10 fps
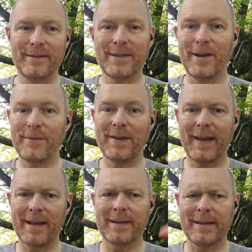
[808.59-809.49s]
So don't feel
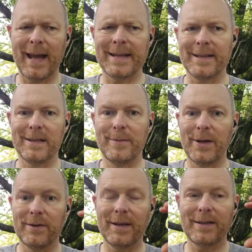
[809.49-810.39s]
that as an added to the
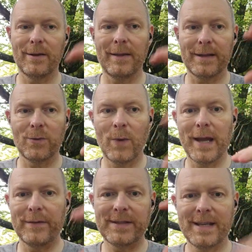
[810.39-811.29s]
burden. That's a
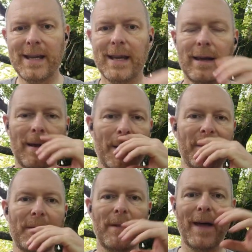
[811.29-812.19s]
way of seeing
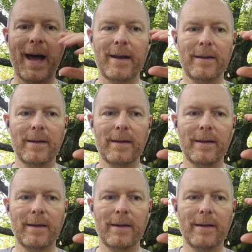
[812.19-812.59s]
that